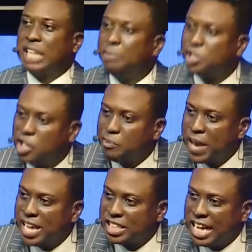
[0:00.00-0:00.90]
happened to your
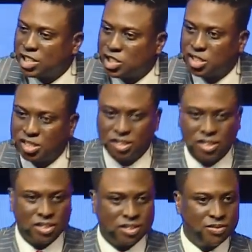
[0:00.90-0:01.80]
business?
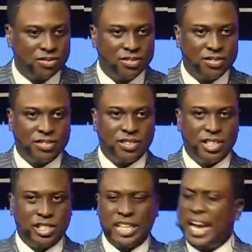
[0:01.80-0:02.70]

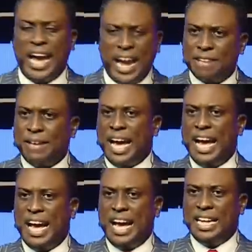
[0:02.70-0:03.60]
Say
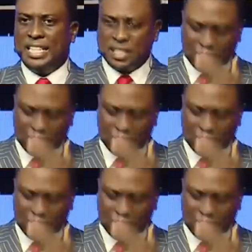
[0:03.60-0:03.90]
amen.